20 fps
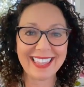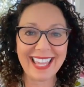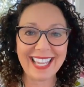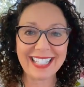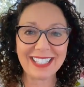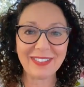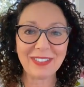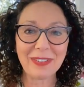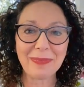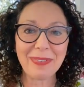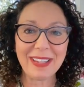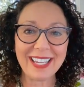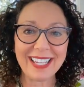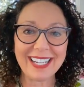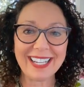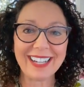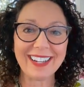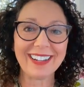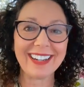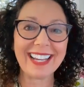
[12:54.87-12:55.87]
Thanks for
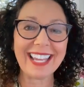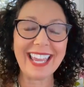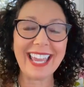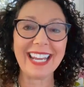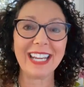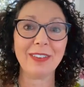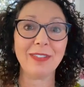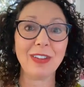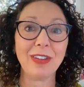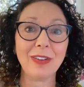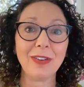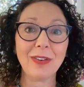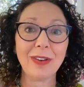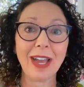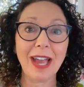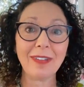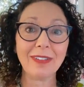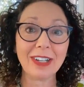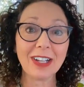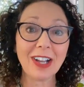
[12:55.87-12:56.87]
being here. Again, if you
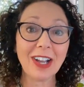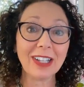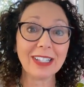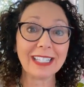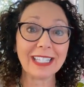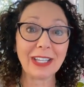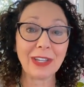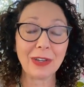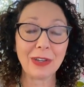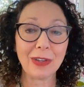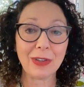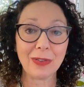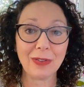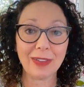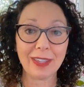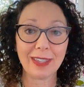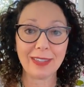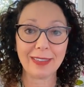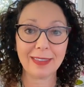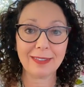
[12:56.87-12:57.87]
have a colleague who you
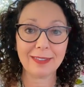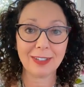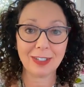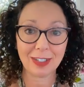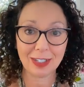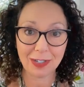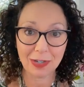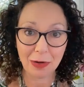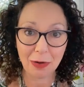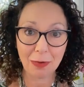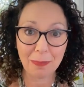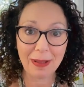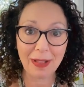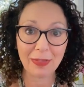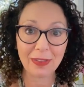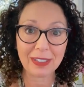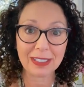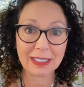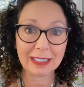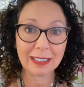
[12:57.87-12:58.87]
think should know
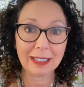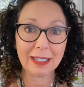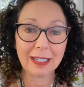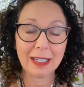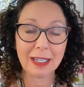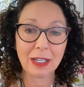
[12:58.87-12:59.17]
about this